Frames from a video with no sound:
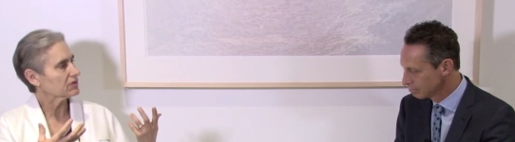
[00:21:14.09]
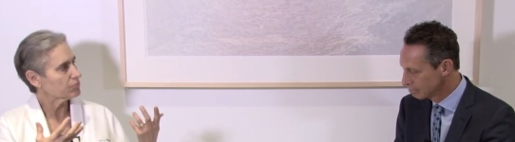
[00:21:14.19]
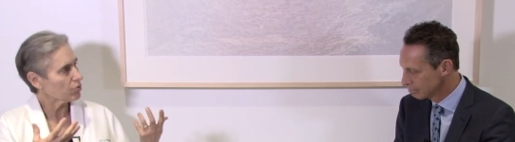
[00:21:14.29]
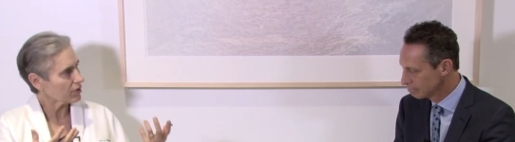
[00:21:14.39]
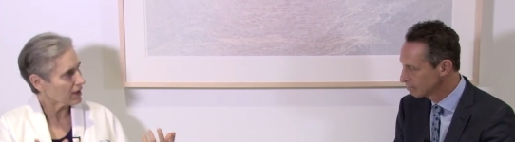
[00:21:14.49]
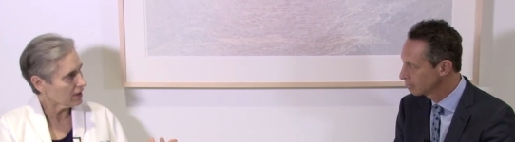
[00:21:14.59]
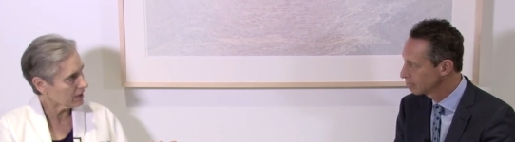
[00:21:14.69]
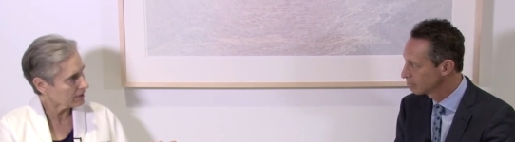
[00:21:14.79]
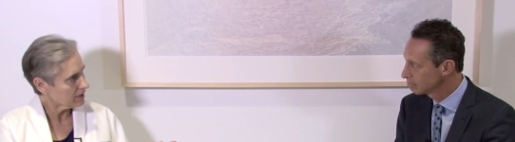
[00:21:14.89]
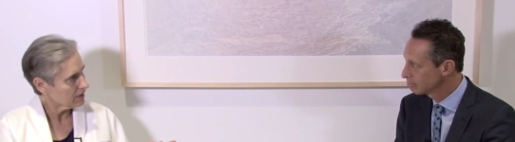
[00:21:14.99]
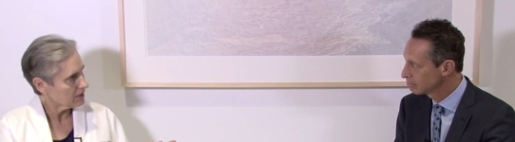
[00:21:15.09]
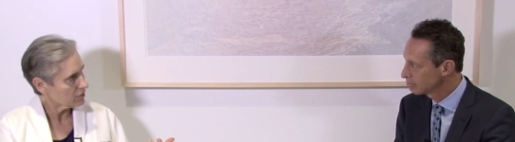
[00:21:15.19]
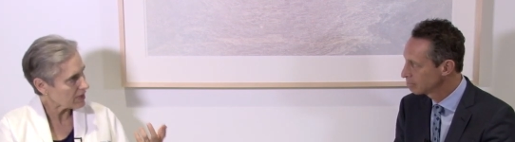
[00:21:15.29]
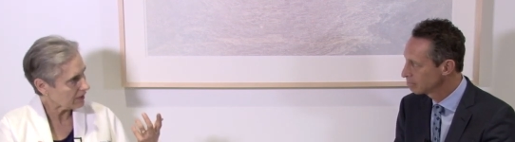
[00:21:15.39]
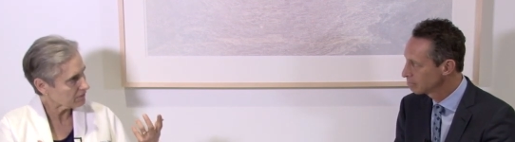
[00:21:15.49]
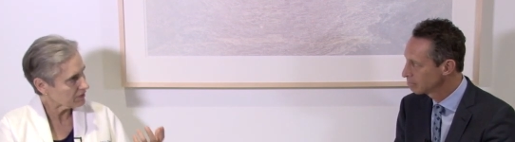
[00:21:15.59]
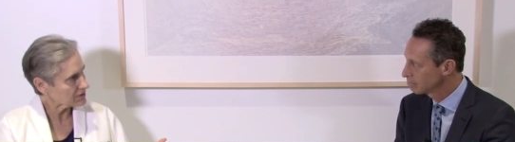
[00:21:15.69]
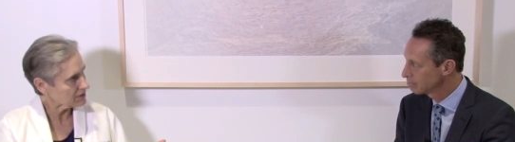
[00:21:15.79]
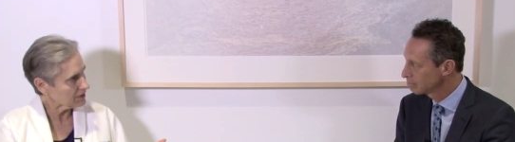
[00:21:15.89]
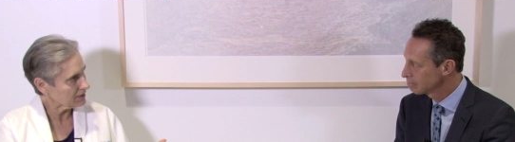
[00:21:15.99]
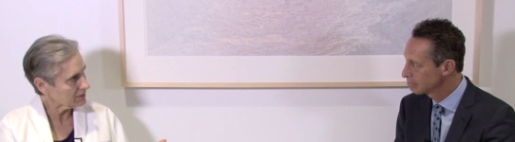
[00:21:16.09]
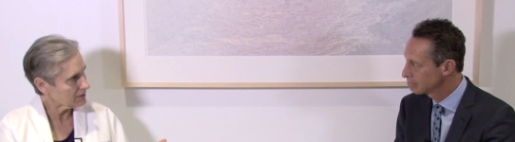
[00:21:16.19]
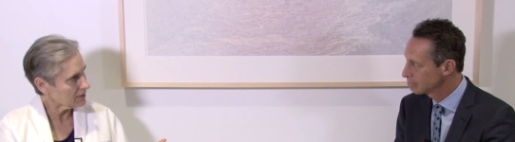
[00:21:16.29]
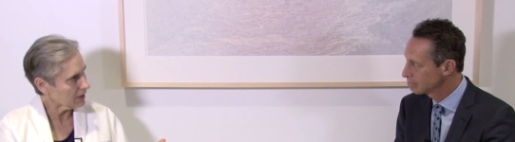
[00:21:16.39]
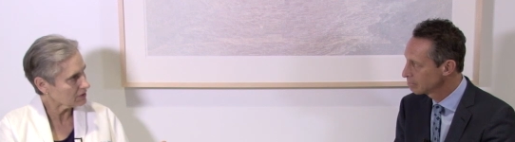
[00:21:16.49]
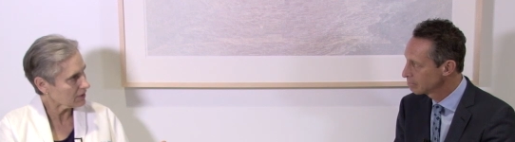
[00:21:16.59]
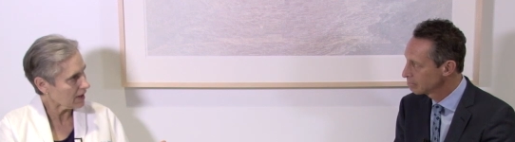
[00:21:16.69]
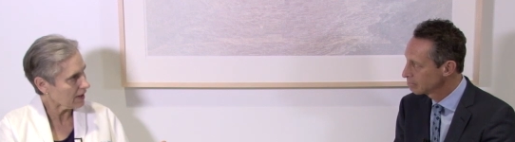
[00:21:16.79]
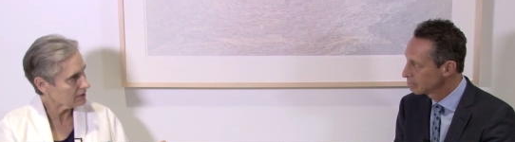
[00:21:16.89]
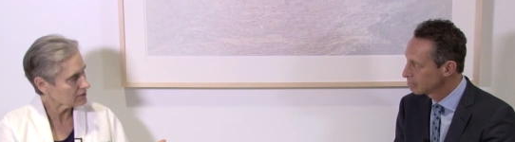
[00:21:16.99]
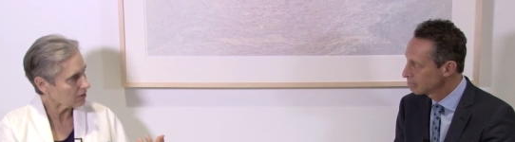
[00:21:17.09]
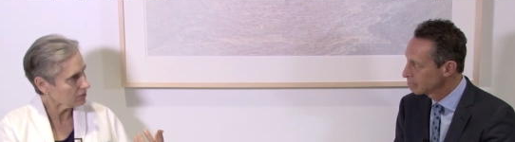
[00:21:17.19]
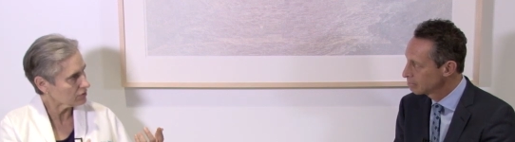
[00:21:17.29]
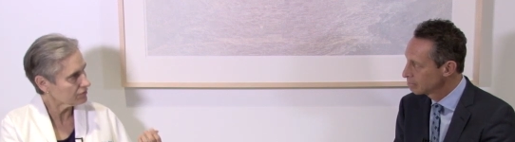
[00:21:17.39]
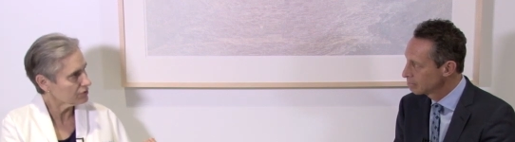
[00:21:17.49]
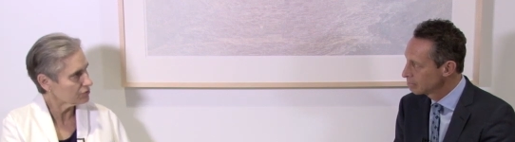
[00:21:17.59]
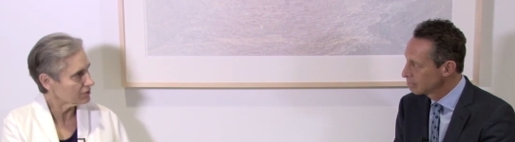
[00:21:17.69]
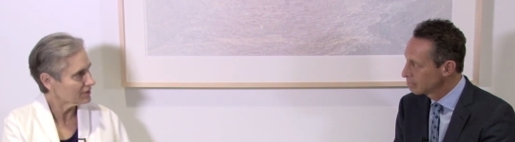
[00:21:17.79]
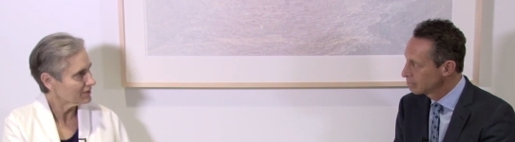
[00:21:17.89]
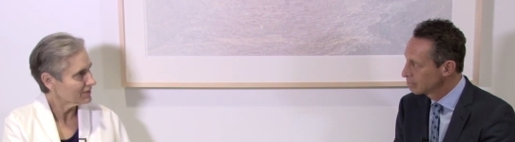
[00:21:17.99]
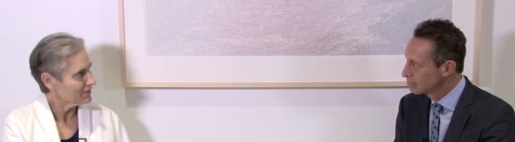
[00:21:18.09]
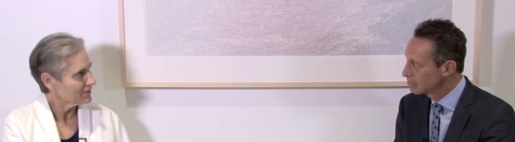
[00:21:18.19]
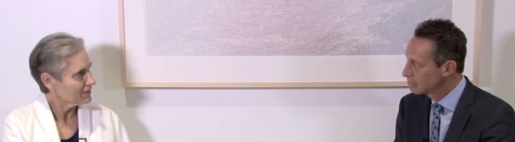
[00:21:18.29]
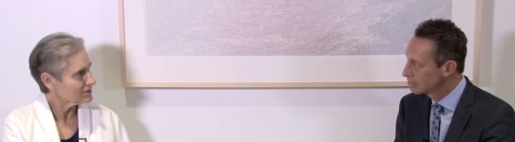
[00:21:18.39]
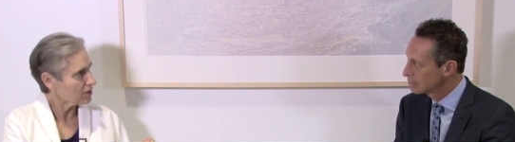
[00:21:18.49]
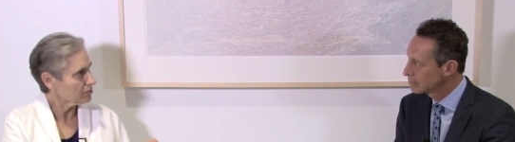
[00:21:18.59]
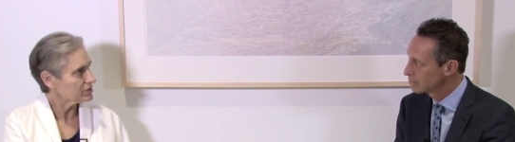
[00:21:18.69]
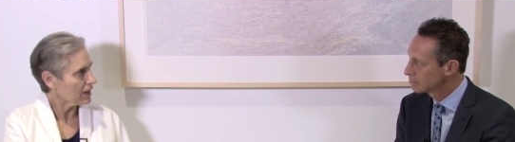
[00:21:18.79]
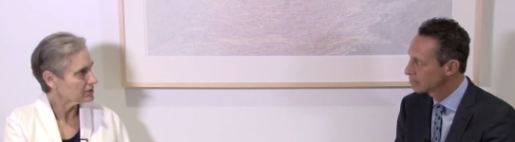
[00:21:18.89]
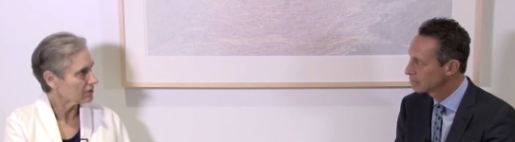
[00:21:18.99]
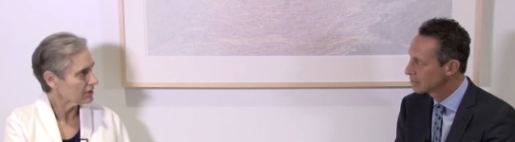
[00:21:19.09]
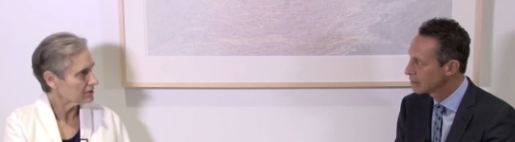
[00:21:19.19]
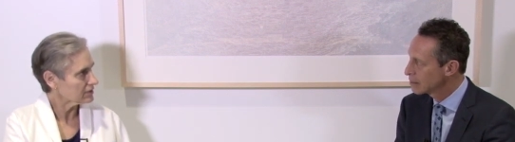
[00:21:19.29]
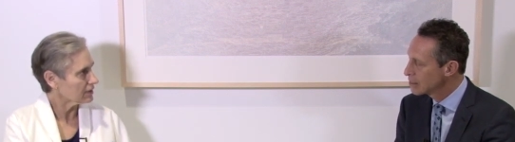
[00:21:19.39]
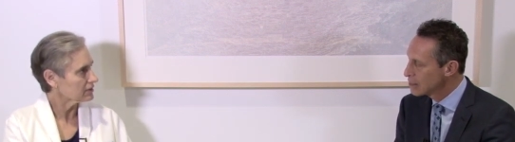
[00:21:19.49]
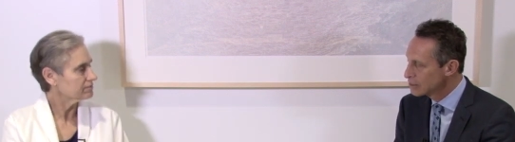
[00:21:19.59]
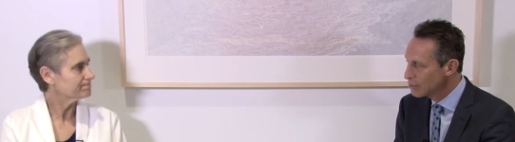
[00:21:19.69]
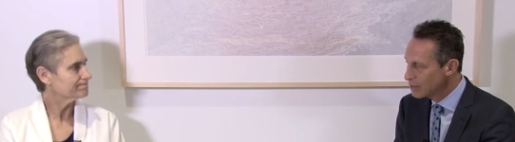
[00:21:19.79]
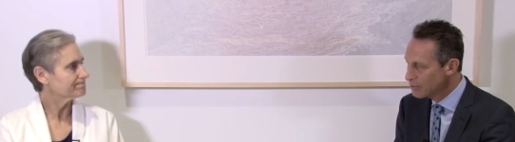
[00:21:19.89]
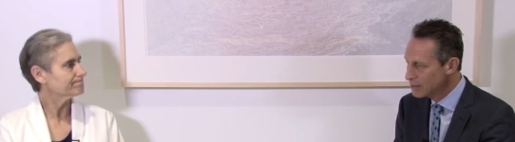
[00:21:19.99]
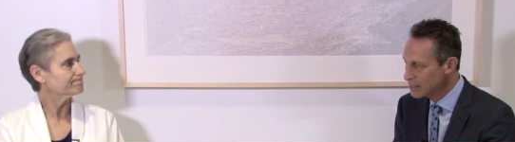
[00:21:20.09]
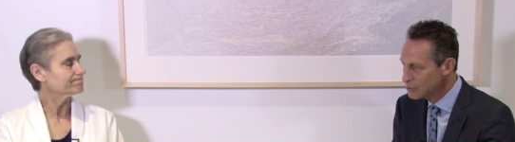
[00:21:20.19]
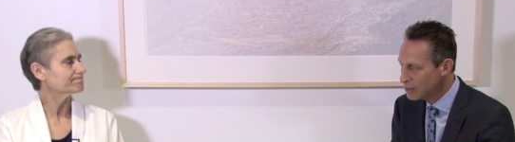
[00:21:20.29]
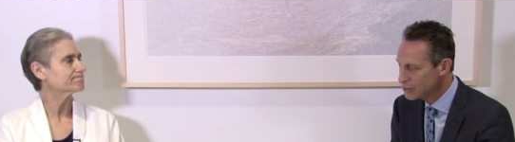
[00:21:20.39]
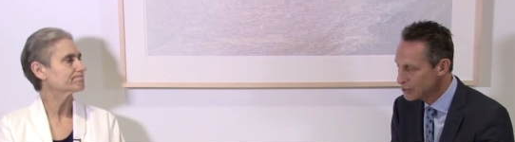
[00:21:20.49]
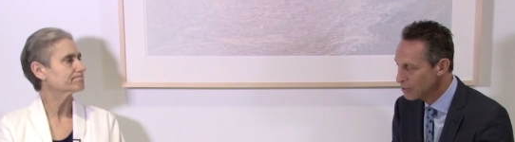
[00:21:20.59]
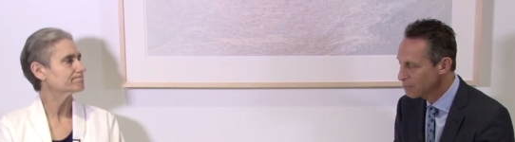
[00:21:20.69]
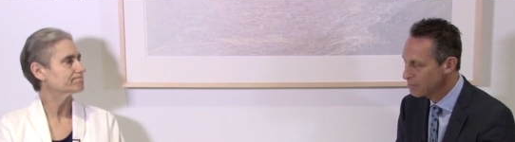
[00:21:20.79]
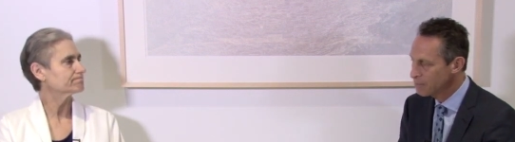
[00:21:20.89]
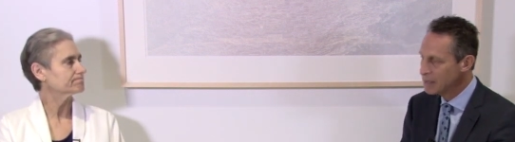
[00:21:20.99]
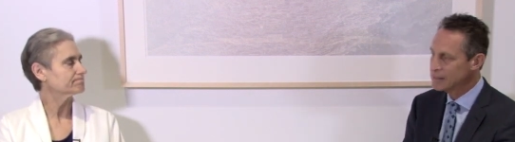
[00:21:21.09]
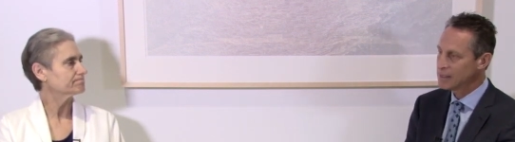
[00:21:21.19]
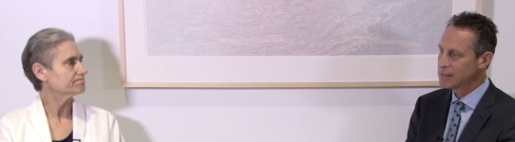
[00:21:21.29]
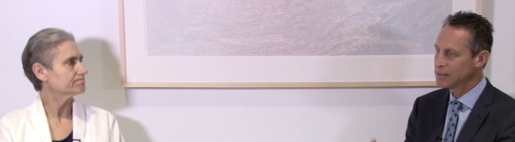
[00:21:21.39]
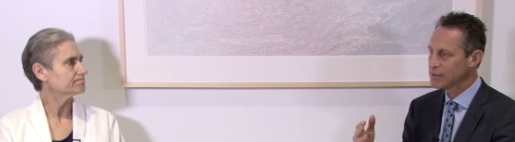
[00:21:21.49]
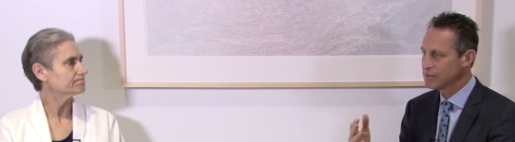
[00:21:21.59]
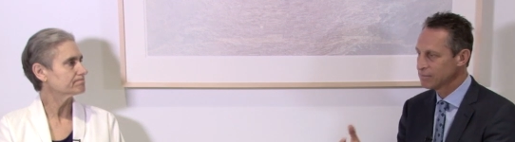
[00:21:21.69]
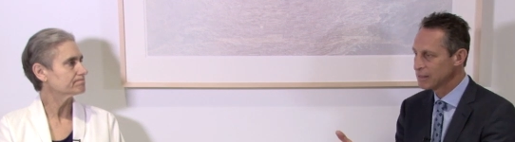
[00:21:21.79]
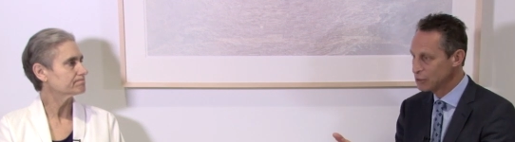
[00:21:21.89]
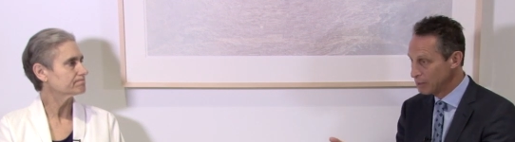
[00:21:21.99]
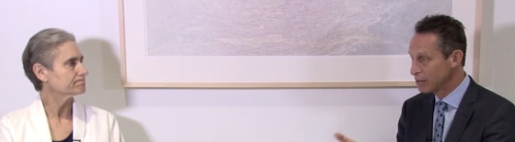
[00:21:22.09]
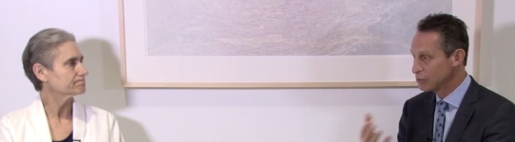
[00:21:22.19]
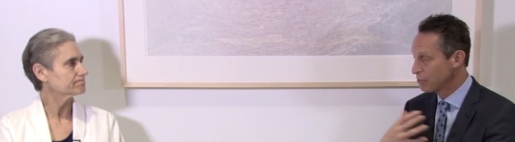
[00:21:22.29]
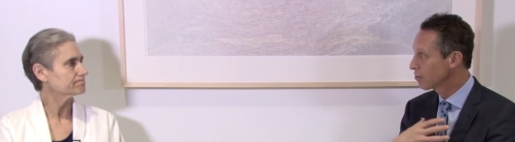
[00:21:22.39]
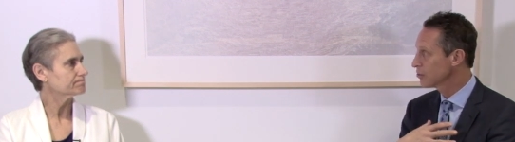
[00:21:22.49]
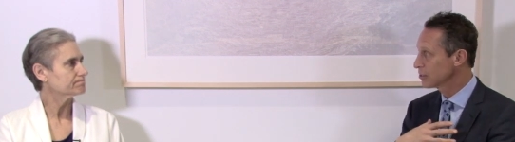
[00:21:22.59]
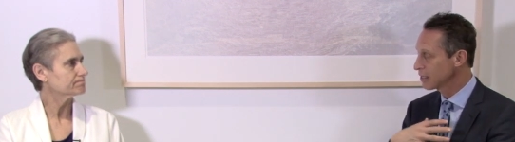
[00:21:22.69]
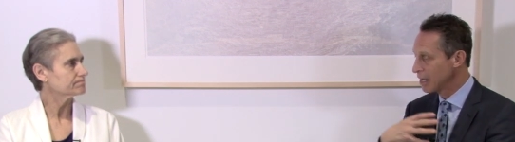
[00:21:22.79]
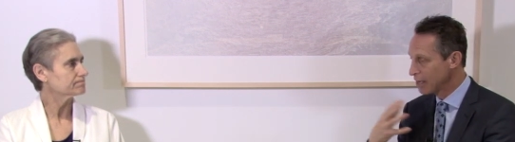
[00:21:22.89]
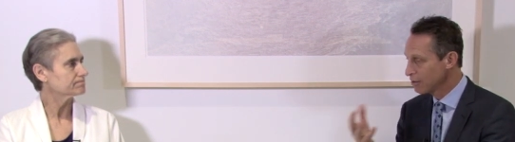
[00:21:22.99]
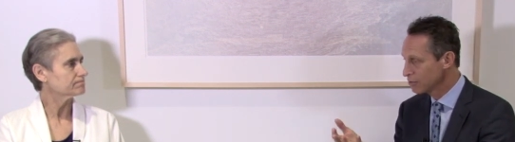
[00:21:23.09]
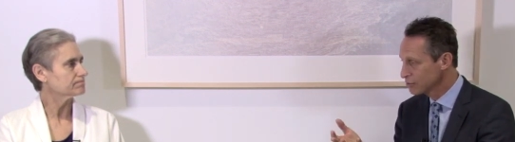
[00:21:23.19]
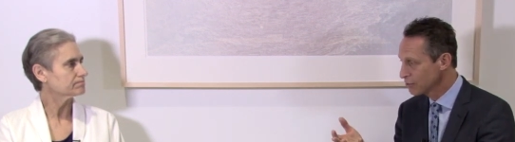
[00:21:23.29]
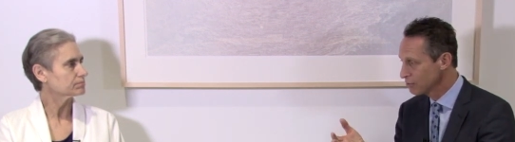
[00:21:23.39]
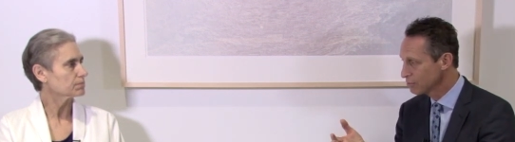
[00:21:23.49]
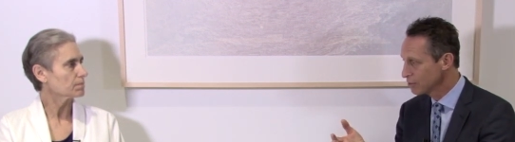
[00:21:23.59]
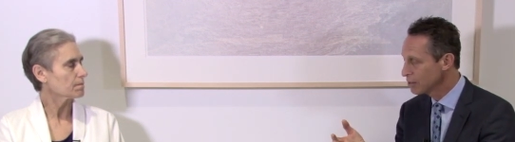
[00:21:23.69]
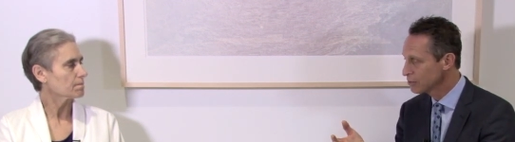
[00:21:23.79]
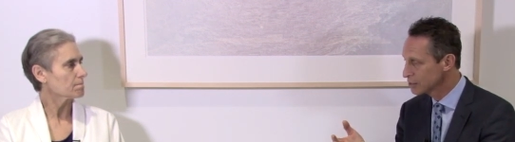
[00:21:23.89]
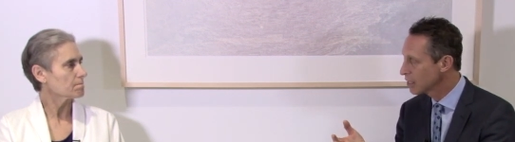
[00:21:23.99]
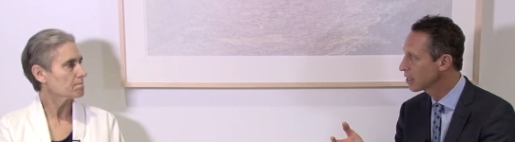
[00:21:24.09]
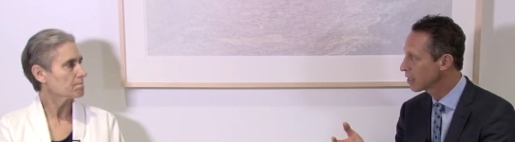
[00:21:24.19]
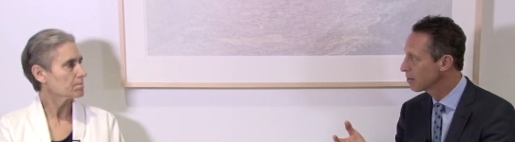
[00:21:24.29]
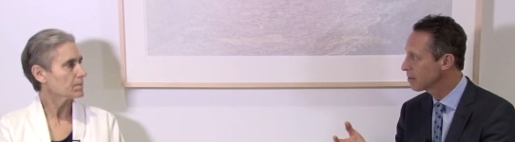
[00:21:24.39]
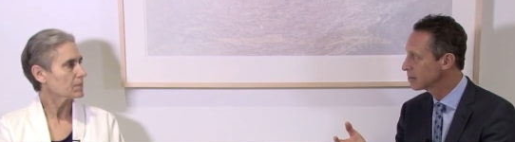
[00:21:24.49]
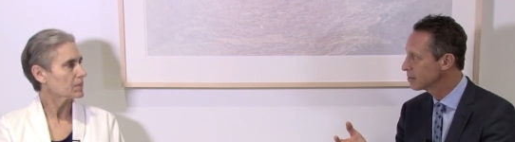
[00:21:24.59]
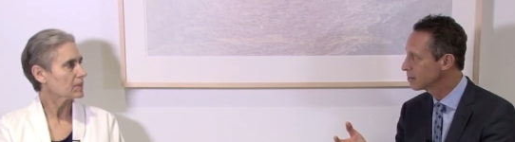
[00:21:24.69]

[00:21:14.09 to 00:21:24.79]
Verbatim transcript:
Speaker 1: of poor health without fixing the underlying terrible food and terrible dietary intake.
Speaker 2: So one, one last question, you know, based on your experience personally and also, you know, studying MS